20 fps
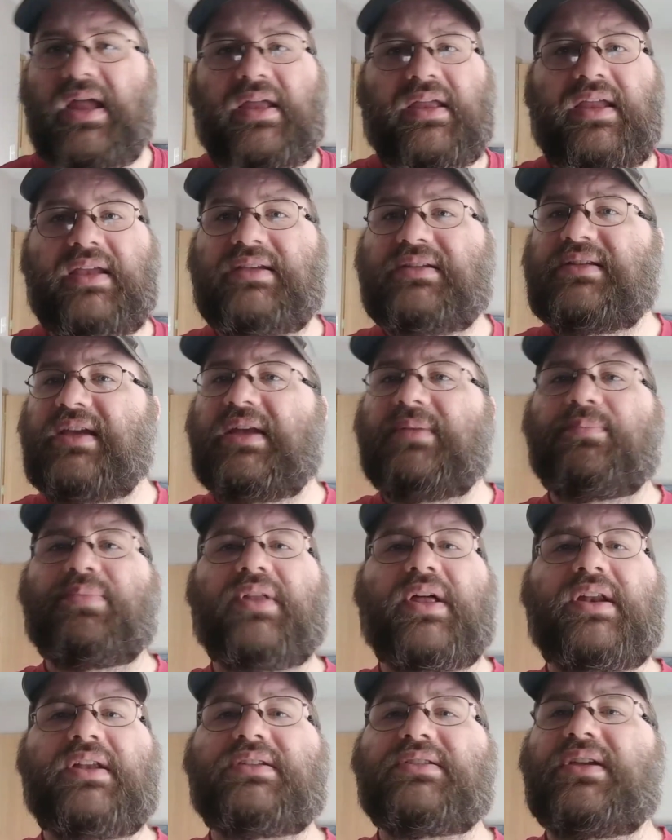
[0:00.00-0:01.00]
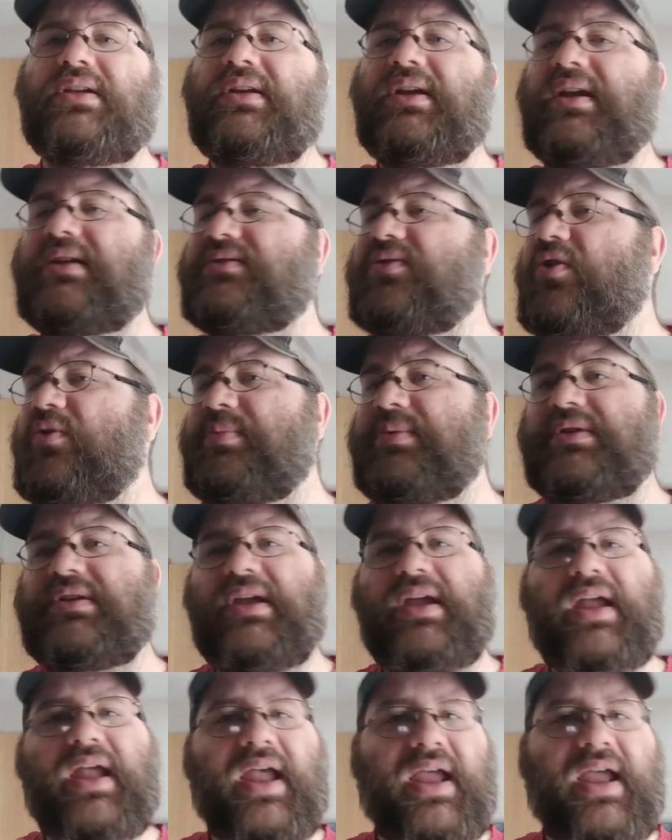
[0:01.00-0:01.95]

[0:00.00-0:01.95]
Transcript: he said Bloody Sunday is open to